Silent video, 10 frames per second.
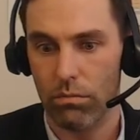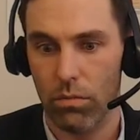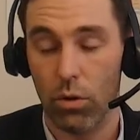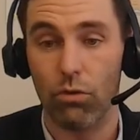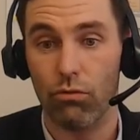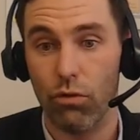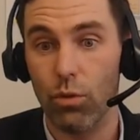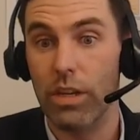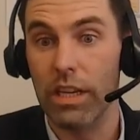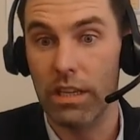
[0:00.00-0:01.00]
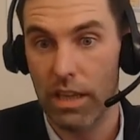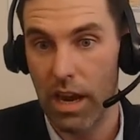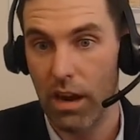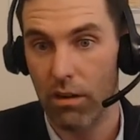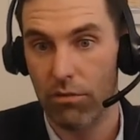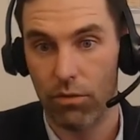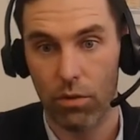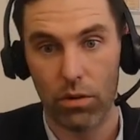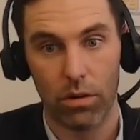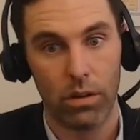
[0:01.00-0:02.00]
or routine care
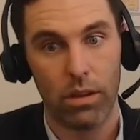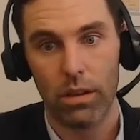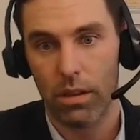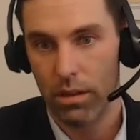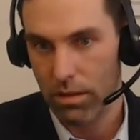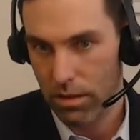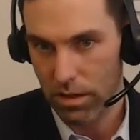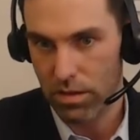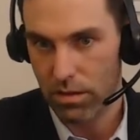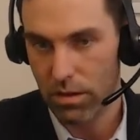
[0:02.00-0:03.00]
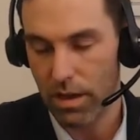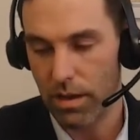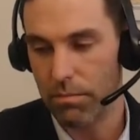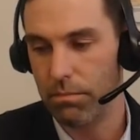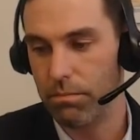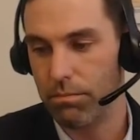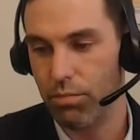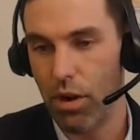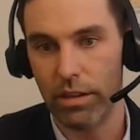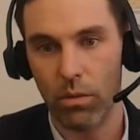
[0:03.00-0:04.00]
for these
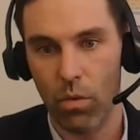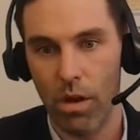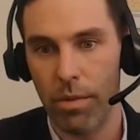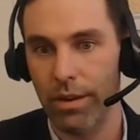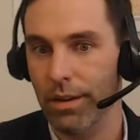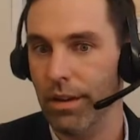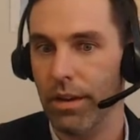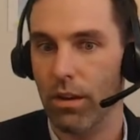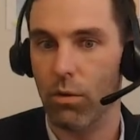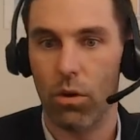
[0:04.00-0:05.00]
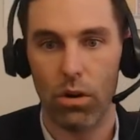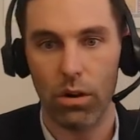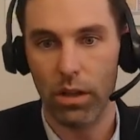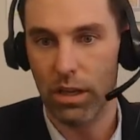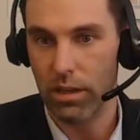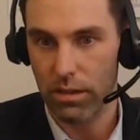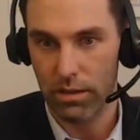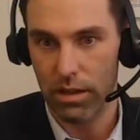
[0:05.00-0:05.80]
pregnant women, early,